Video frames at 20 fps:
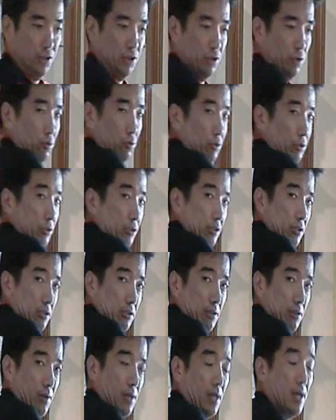
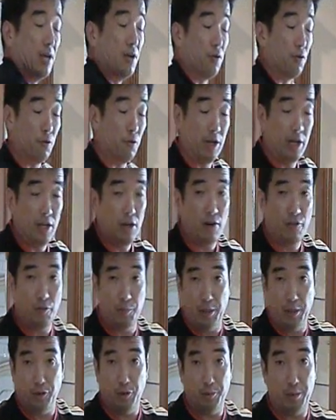shoulders. Really
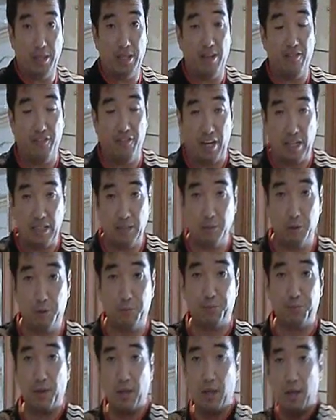hard for me to do, not that
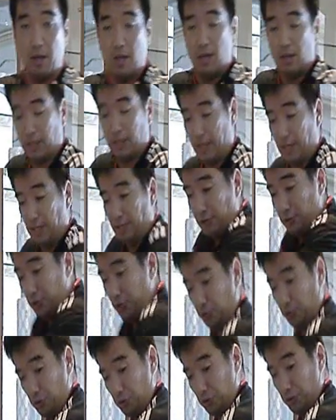flexible. Okay,
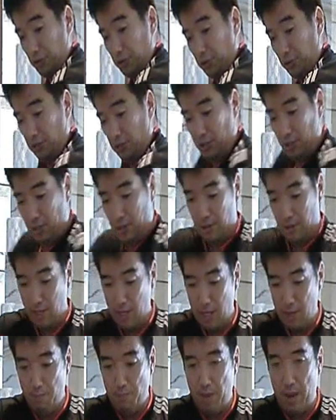so shoulders,
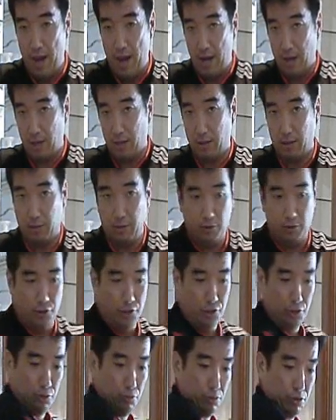impact,
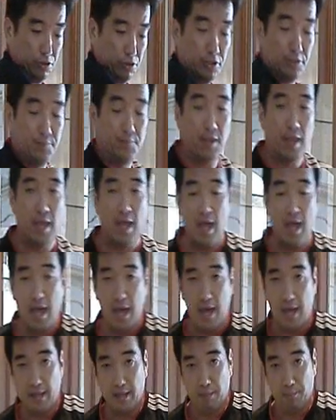shoulders.
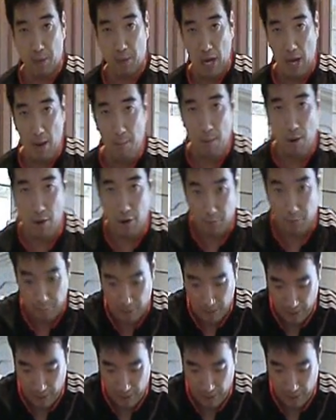And the bottom part of